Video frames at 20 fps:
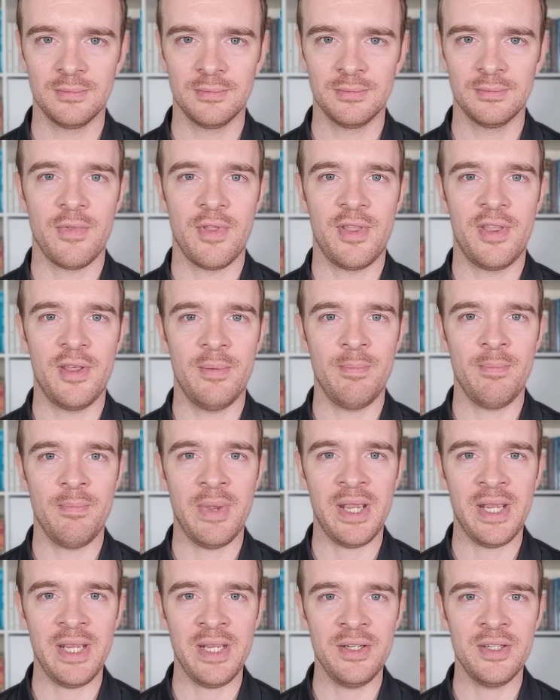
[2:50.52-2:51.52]
The
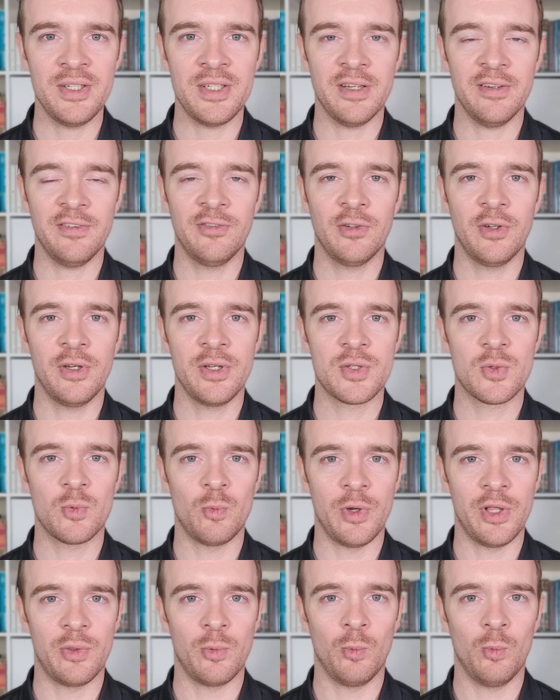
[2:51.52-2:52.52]
main difference
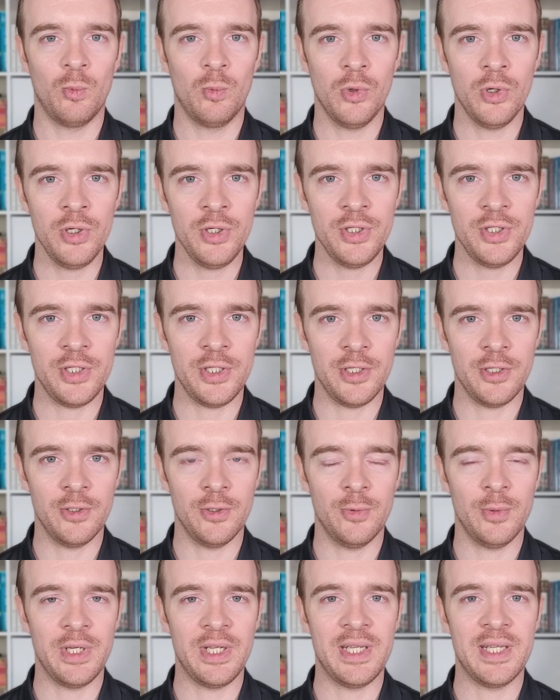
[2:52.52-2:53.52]
with would
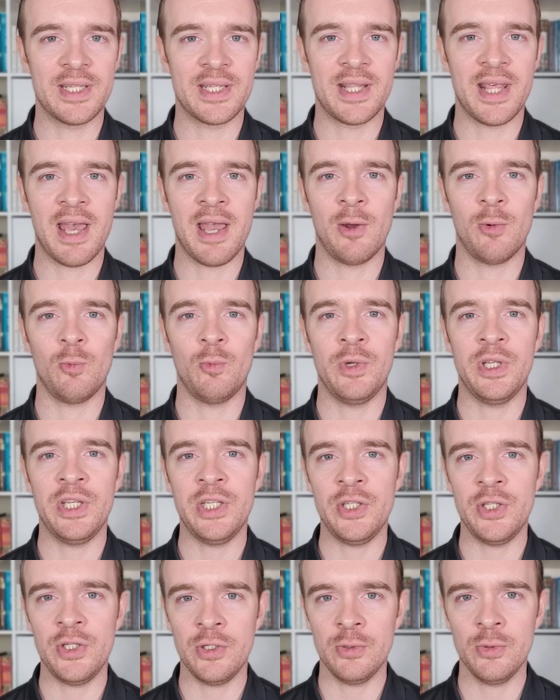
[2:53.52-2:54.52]
you is that we
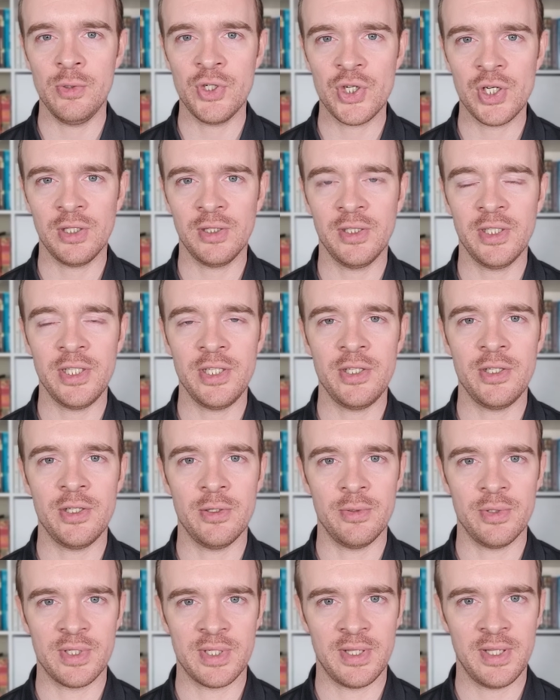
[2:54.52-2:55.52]
usually
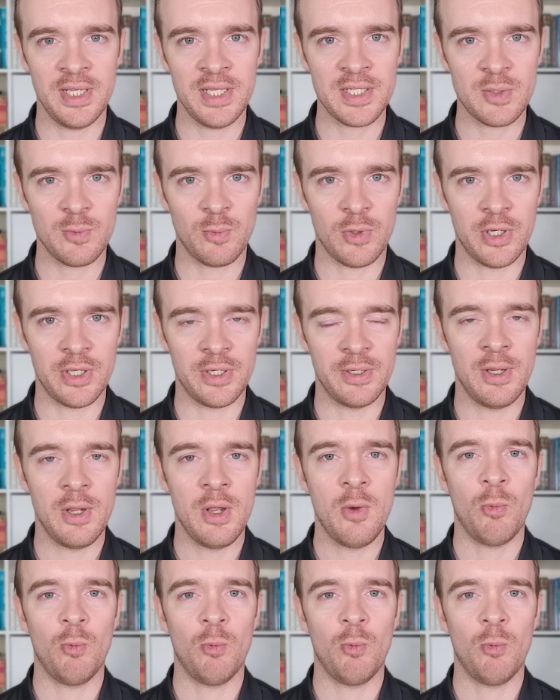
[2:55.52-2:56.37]
use this one